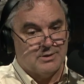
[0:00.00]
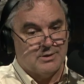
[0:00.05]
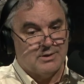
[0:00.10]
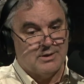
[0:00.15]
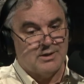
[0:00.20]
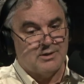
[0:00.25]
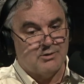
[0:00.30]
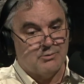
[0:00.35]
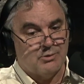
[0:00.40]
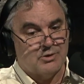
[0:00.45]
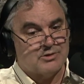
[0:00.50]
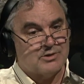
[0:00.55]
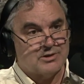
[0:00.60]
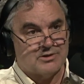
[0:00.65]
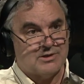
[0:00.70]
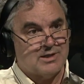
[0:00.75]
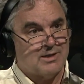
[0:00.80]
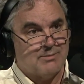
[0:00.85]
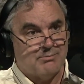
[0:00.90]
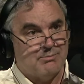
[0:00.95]
In other words,
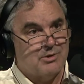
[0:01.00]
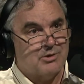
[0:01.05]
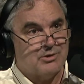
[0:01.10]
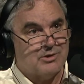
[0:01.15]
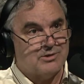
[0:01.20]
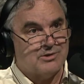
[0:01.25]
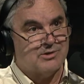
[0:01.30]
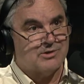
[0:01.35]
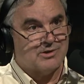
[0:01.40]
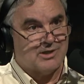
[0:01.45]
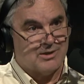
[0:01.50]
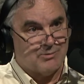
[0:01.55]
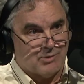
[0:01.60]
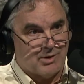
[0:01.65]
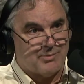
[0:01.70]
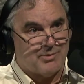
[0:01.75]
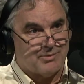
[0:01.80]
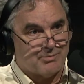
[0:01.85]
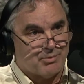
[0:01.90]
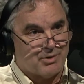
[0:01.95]
it's not merely just saying, Well,
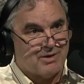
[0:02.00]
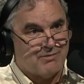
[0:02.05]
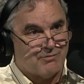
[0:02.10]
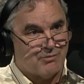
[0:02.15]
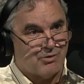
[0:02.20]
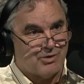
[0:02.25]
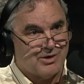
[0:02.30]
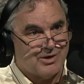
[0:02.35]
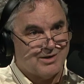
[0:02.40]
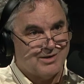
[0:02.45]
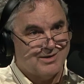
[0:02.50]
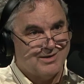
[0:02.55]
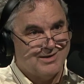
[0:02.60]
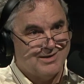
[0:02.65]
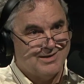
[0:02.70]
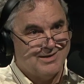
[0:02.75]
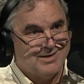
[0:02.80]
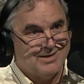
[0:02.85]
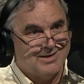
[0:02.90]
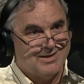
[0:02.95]
I'm going to pray for you.
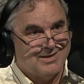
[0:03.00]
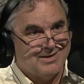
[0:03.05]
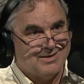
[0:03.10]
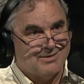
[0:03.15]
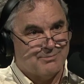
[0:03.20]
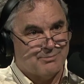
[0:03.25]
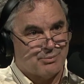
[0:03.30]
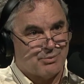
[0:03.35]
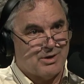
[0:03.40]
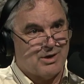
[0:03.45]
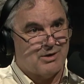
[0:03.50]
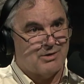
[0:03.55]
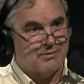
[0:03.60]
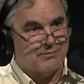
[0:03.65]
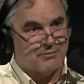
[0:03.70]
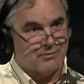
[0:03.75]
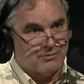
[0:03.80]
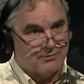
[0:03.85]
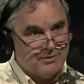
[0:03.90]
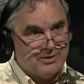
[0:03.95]
Prayer
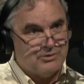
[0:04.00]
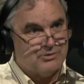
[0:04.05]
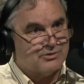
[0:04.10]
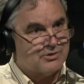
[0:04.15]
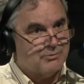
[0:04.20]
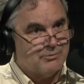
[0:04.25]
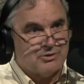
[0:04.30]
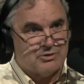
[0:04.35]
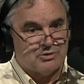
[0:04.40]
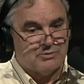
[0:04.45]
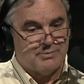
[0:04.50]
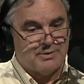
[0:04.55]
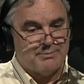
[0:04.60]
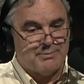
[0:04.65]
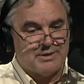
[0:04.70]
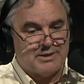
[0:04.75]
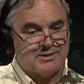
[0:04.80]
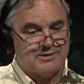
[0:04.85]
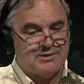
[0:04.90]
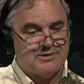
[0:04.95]
for venial sin, we should be, mm-hmm.
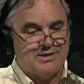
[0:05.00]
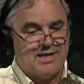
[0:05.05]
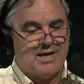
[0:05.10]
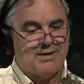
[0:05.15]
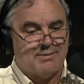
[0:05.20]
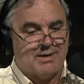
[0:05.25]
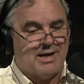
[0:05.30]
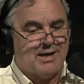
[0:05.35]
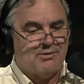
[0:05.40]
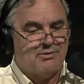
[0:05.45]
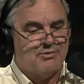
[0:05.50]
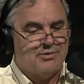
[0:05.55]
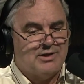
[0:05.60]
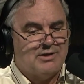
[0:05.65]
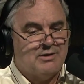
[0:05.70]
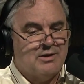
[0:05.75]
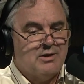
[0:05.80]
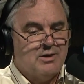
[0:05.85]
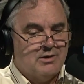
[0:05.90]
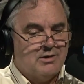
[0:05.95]
because he's not, I don't
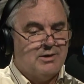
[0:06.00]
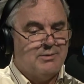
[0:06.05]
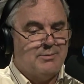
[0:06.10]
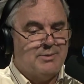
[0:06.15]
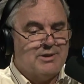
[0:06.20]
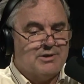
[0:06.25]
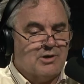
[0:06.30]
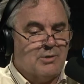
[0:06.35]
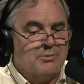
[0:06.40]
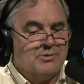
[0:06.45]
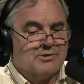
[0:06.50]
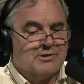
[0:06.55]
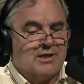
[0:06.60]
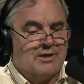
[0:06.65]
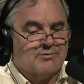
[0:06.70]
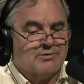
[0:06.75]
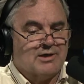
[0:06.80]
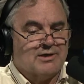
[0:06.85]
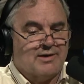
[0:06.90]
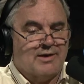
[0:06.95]
think, it, it almost
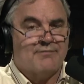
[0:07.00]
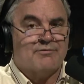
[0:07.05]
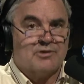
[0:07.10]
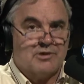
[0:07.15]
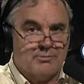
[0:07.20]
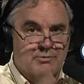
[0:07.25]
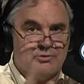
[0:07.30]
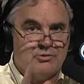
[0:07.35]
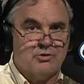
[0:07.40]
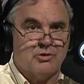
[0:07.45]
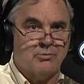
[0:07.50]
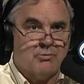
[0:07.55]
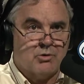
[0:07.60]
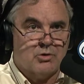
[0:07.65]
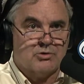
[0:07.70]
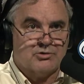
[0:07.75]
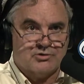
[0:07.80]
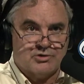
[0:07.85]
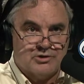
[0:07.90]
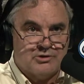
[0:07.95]
sounds like if someone's doing a
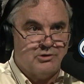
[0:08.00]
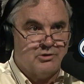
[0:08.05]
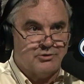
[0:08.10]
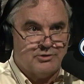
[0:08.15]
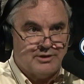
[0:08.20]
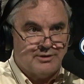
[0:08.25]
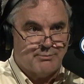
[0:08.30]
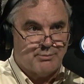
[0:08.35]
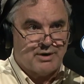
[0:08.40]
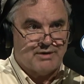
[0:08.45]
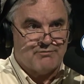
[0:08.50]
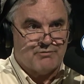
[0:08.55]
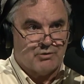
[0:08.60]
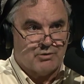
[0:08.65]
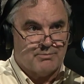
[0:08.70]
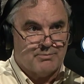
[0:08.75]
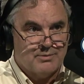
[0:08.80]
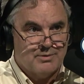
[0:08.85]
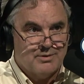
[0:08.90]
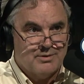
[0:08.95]
mortal sin, you don't need to pray for
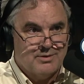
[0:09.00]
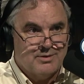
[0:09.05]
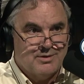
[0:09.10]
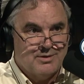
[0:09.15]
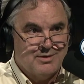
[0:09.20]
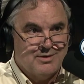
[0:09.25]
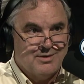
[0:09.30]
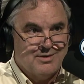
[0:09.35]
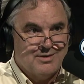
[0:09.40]
him.